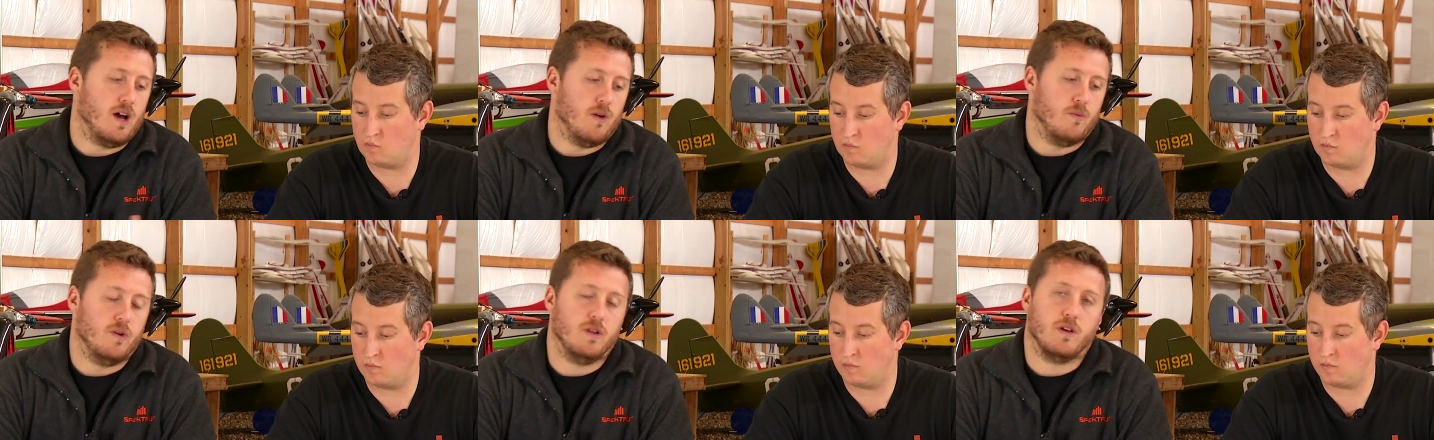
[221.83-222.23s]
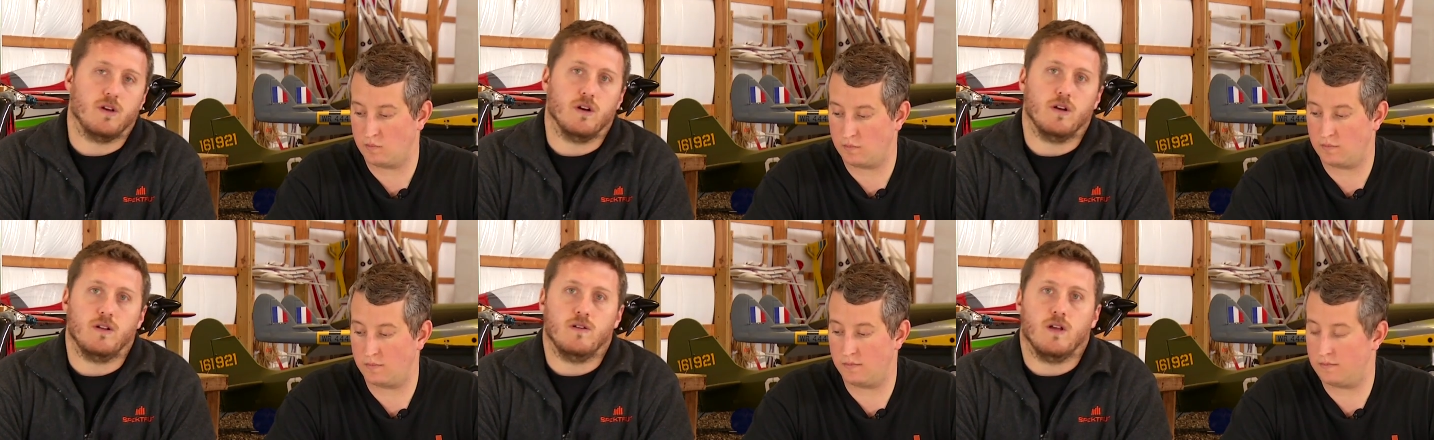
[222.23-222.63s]
Speaker 1: Really
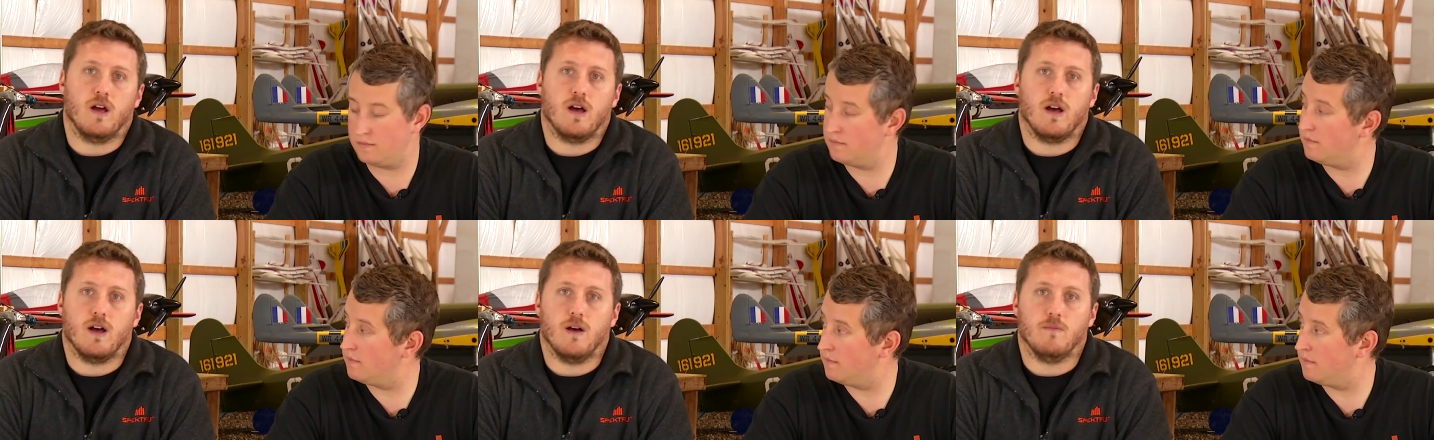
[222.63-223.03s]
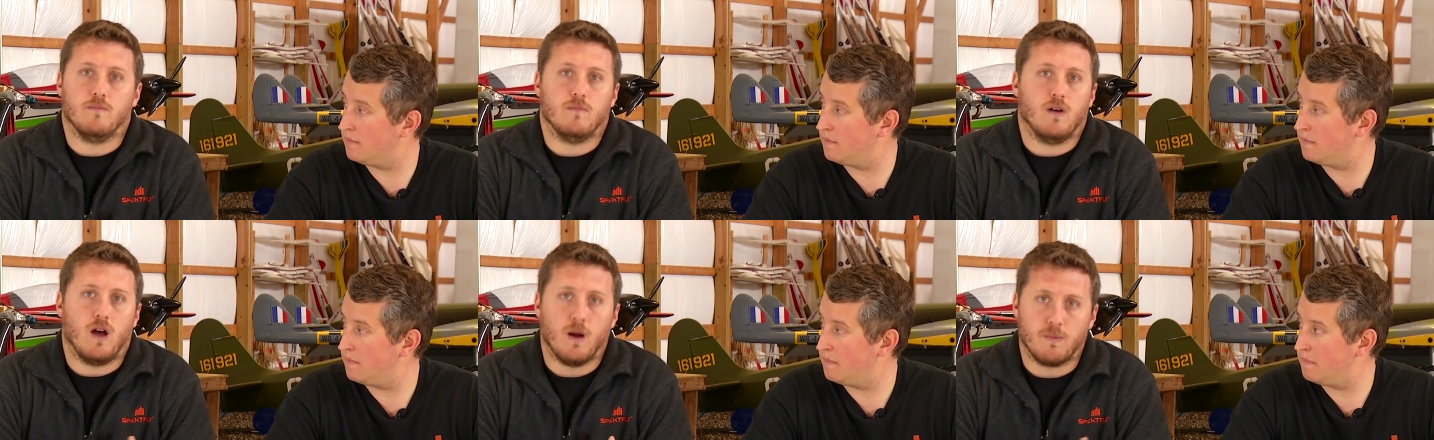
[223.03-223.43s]
good
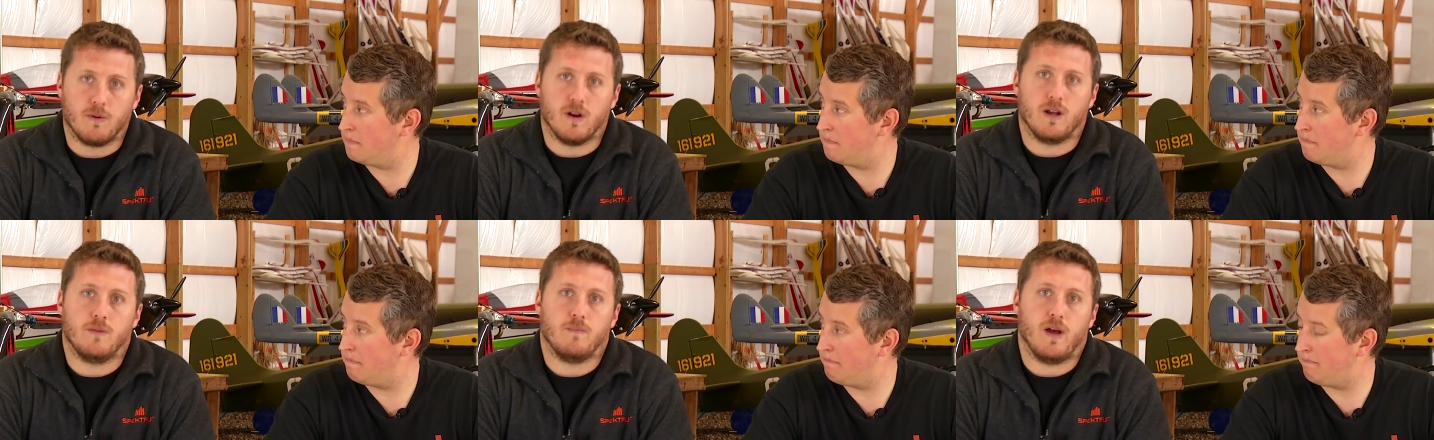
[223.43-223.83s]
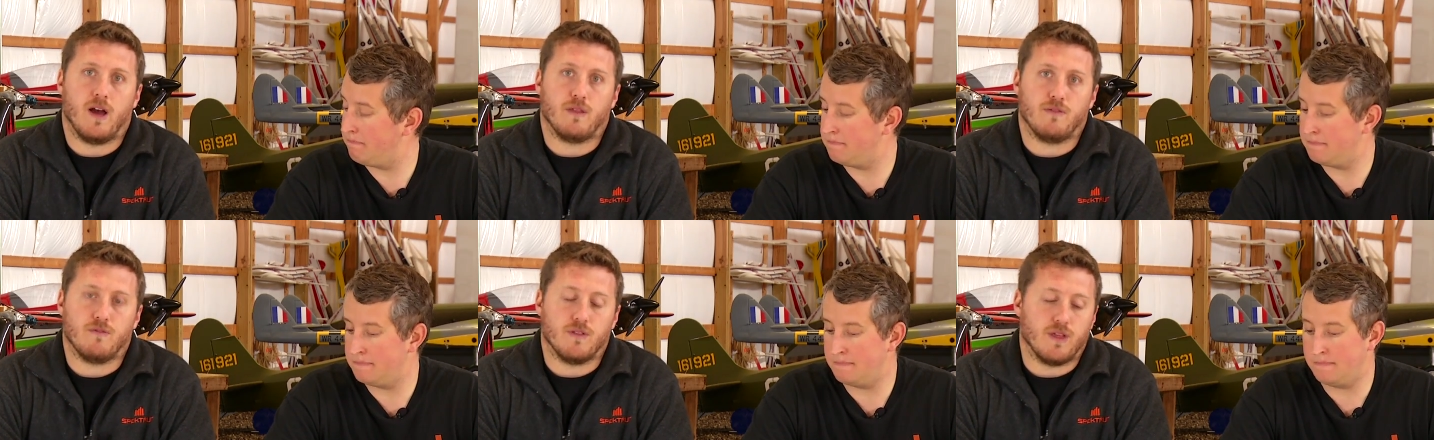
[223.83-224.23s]
upgrade
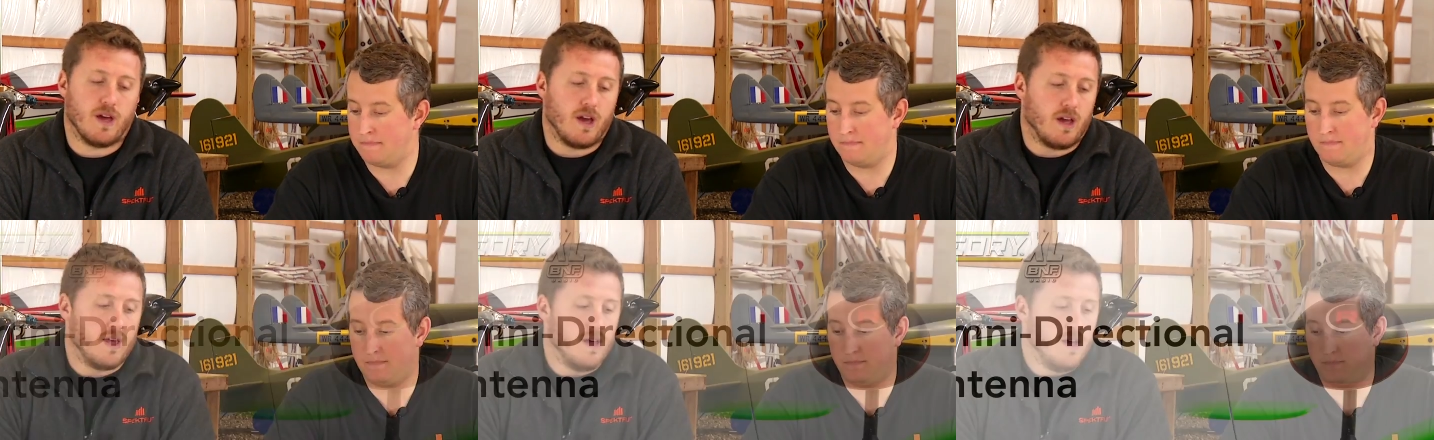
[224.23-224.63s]
path for that.